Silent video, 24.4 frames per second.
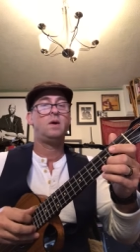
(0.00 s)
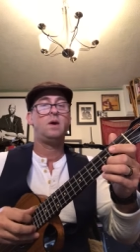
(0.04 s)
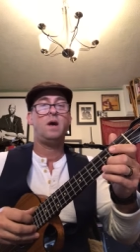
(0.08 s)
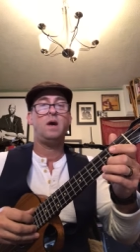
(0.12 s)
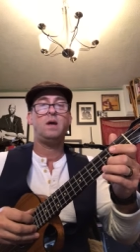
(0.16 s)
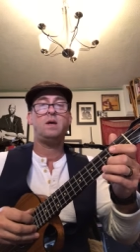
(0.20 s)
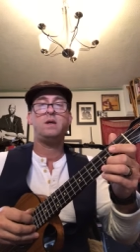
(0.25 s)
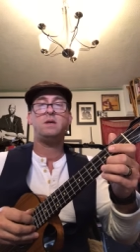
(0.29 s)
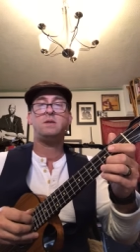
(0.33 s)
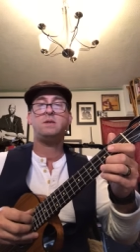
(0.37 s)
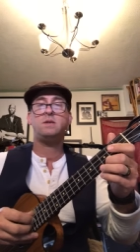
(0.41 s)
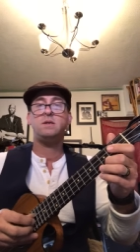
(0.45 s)

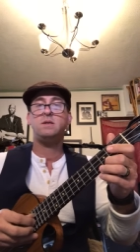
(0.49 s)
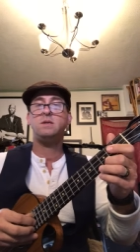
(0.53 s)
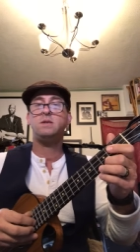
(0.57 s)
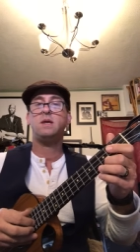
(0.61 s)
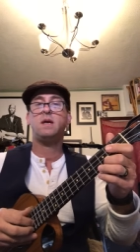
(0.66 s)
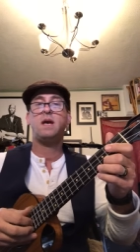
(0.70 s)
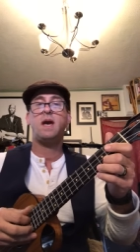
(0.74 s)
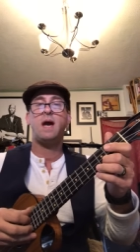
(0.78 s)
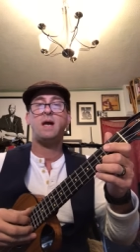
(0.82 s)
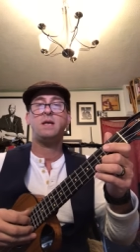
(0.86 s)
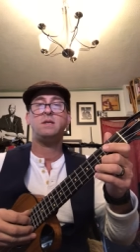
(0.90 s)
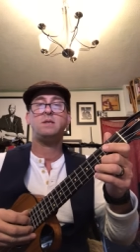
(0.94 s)
And this is the
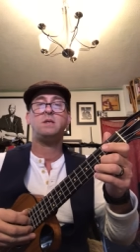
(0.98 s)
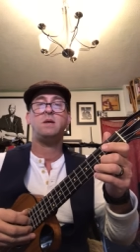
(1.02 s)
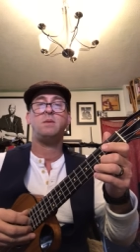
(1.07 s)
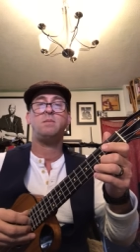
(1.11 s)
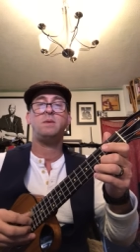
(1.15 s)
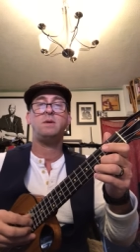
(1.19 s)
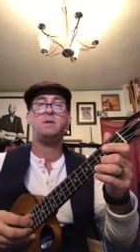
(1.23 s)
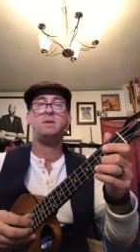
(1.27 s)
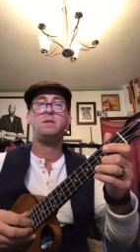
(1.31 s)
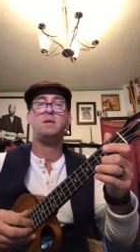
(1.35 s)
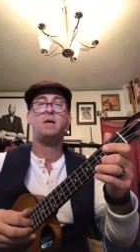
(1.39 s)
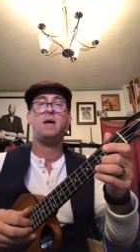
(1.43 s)
concept,
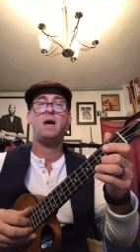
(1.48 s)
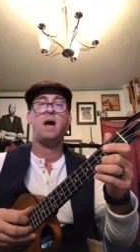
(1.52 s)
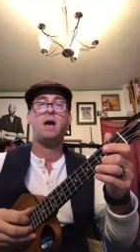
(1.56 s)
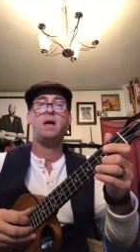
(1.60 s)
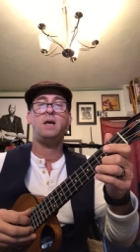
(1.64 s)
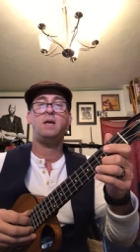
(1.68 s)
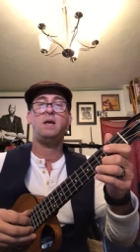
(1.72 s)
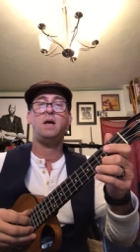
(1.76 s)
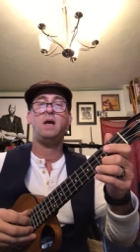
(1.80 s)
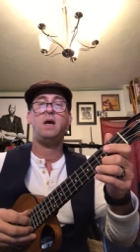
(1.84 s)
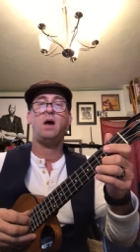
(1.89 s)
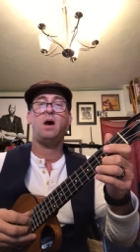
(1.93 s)
this is the
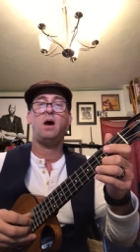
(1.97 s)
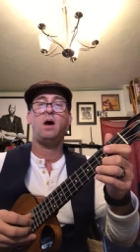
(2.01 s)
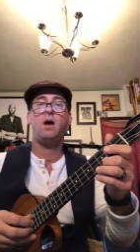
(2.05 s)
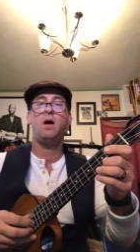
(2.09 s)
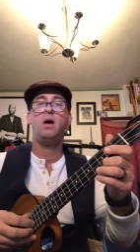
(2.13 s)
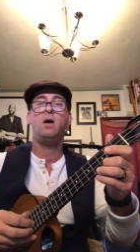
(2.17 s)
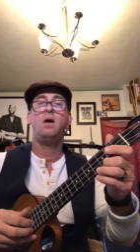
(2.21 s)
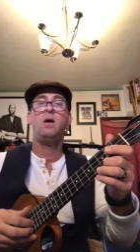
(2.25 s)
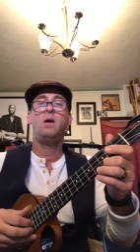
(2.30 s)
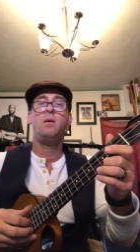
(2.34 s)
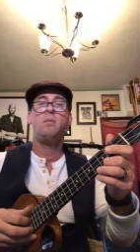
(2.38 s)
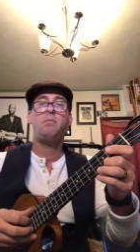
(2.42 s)
idea.
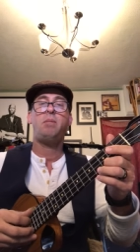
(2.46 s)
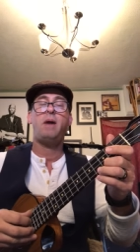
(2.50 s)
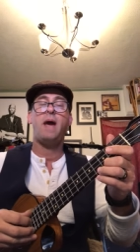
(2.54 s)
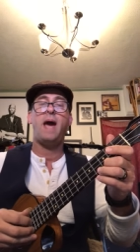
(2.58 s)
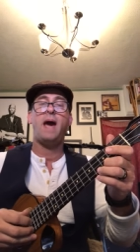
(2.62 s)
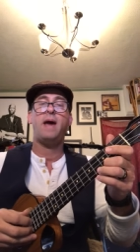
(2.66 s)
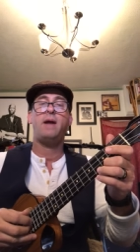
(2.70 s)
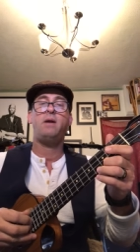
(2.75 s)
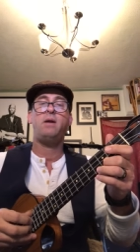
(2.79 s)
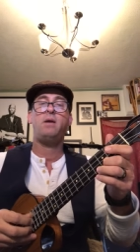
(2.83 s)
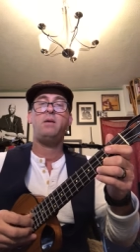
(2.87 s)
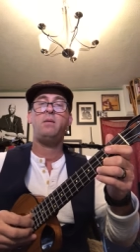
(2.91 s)

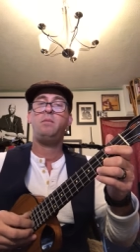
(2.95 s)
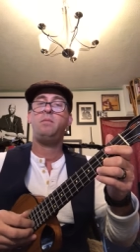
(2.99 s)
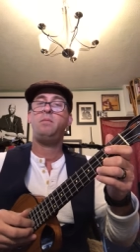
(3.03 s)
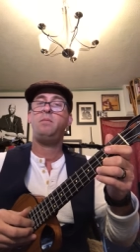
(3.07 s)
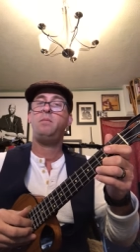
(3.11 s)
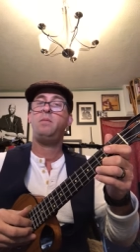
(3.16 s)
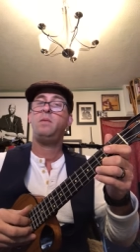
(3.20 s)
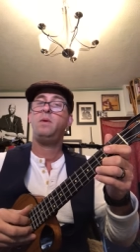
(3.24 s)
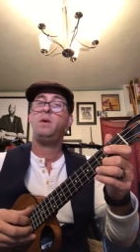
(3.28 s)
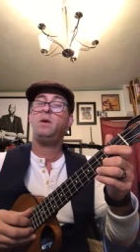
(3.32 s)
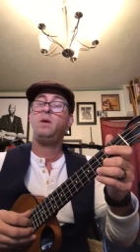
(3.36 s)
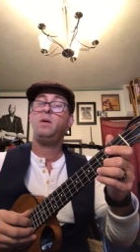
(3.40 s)

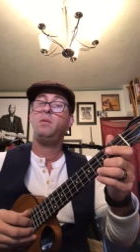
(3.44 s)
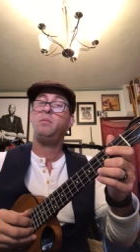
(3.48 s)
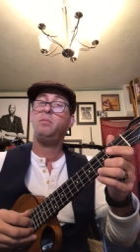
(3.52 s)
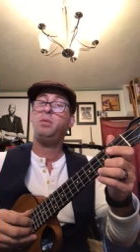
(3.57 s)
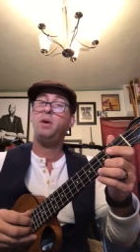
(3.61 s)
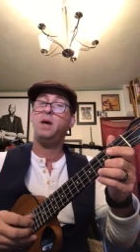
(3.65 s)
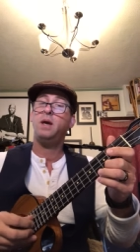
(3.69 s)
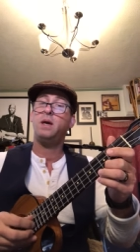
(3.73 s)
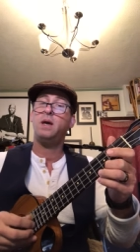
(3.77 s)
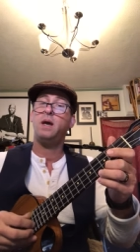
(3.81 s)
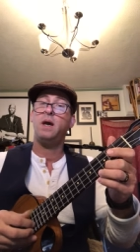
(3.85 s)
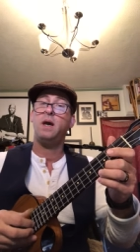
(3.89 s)
Pattern
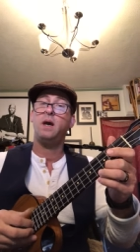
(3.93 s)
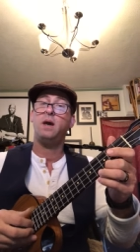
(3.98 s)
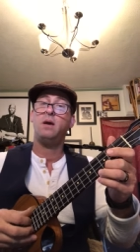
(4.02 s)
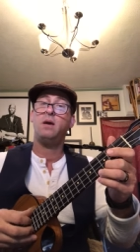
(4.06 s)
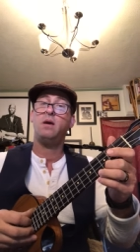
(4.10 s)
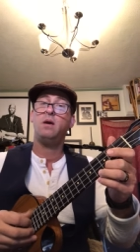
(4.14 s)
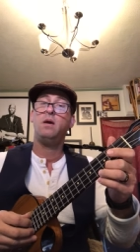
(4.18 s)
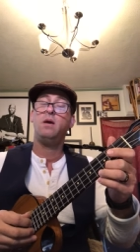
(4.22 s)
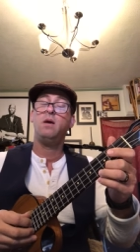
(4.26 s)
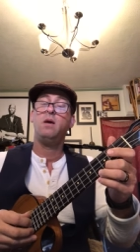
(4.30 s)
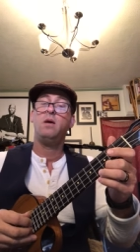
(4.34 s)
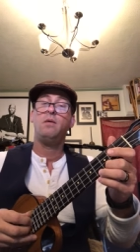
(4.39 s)
picking
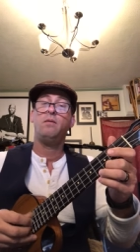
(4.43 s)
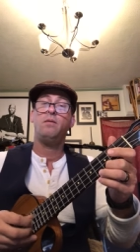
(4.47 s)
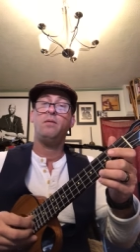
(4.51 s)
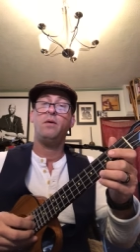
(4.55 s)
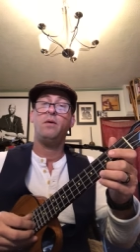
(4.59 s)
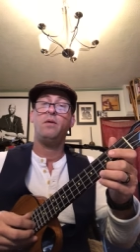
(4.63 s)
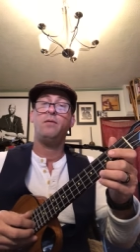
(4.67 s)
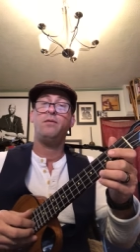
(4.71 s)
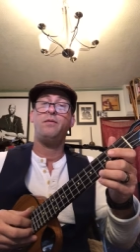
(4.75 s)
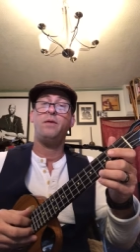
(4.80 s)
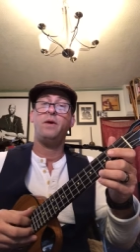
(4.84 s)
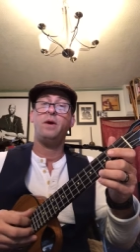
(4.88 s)

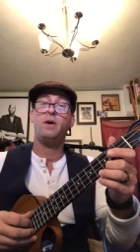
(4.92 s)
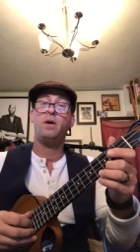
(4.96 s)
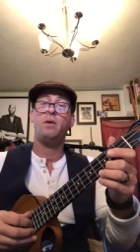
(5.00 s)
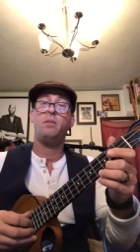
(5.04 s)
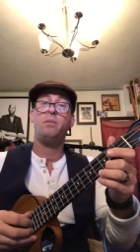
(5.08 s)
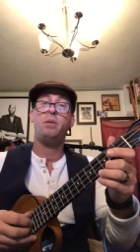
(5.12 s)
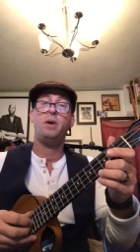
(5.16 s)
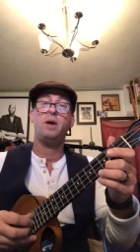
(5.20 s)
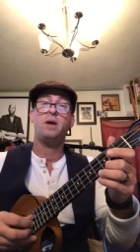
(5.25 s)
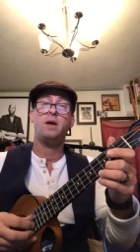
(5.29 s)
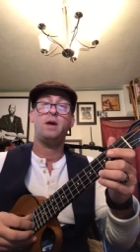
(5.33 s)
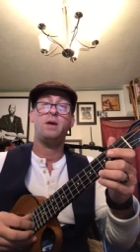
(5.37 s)
for finger
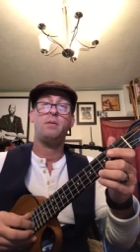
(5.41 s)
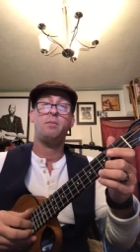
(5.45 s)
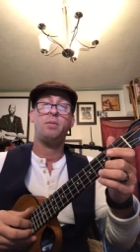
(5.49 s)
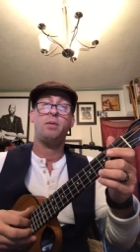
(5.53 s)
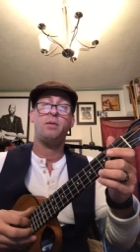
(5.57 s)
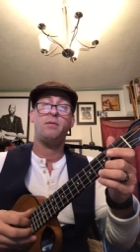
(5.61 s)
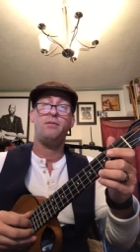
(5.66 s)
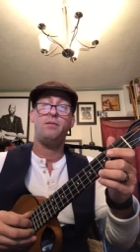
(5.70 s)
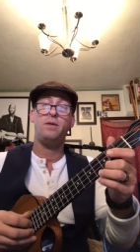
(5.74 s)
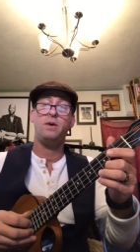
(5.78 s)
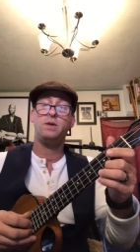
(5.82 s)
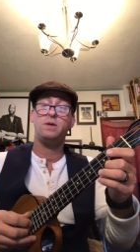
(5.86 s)
picking
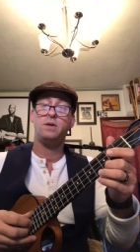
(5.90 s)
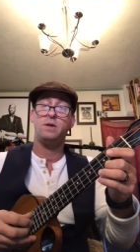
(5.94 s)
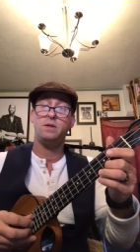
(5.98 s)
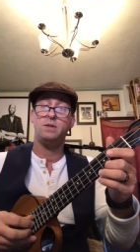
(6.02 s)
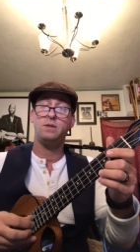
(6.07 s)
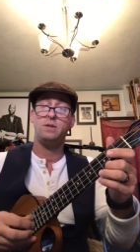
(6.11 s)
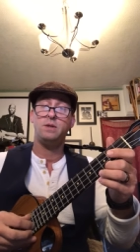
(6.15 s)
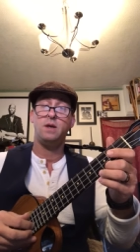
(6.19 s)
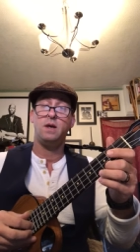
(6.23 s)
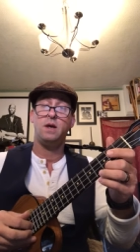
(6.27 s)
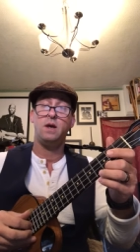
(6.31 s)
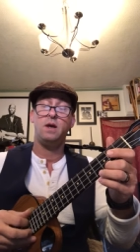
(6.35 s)

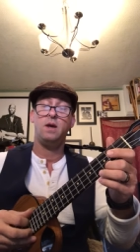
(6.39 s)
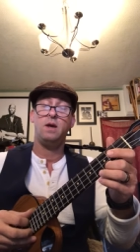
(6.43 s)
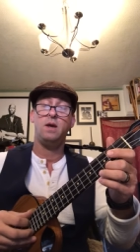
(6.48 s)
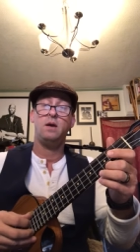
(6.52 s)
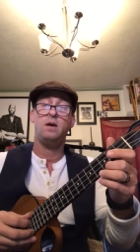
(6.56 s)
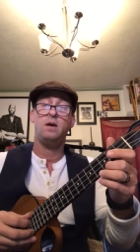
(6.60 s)
proficiency.